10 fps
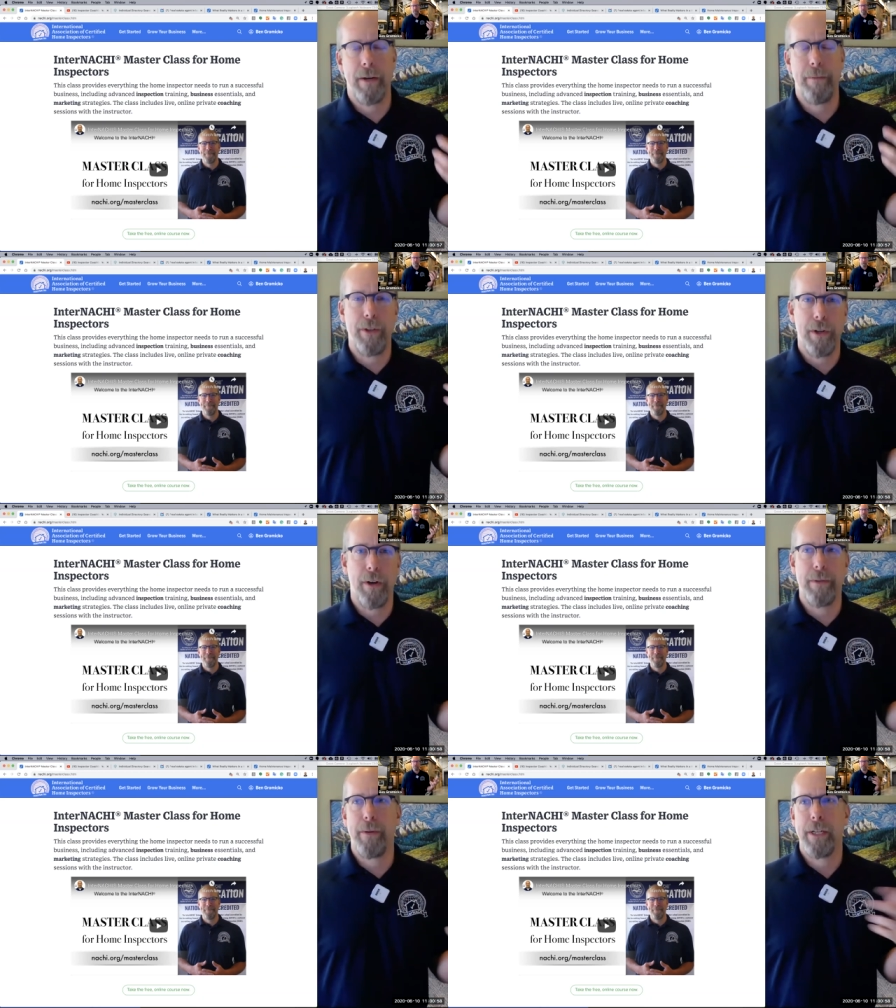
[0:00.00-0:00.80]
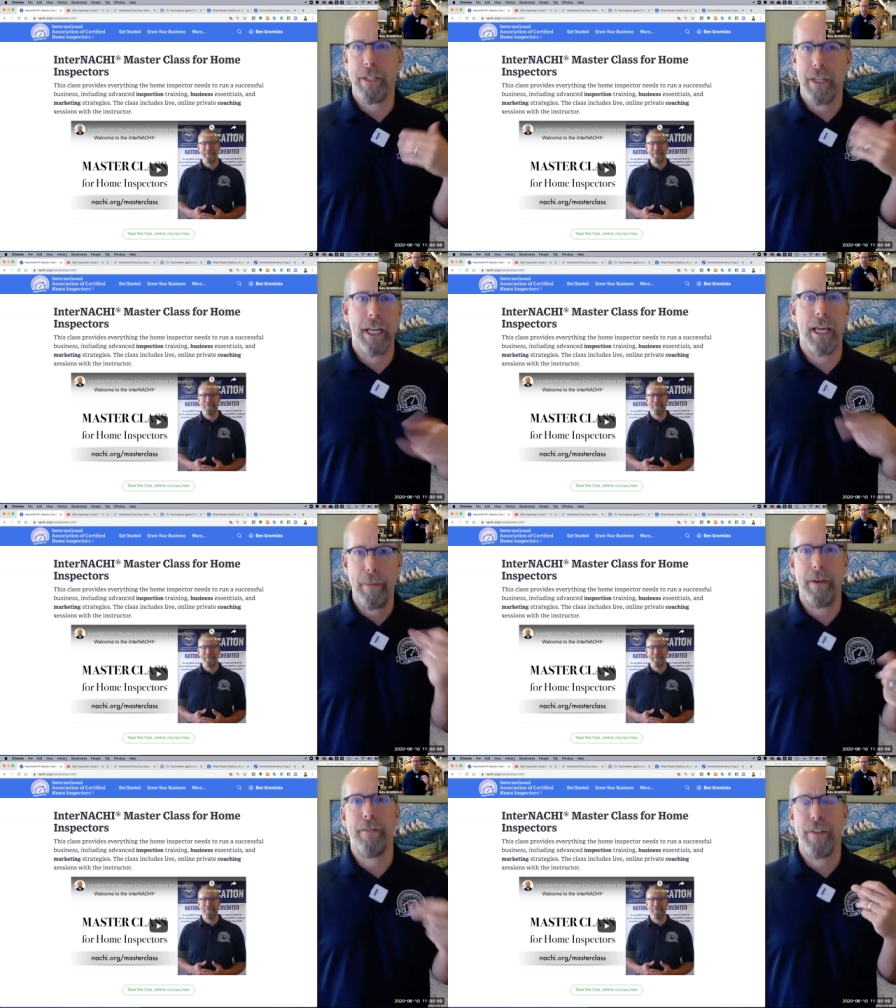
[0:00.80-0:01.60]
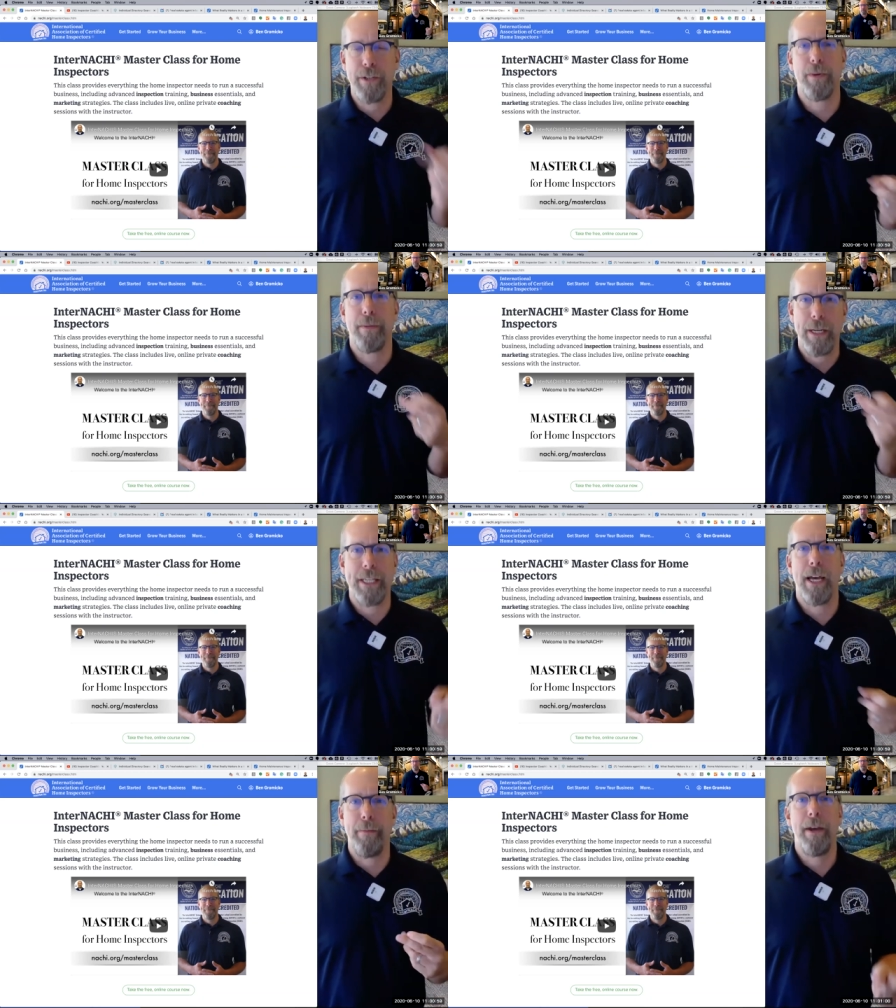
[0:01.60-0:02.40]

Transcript: I'm doing a home inspection. I got to be efficient with my time.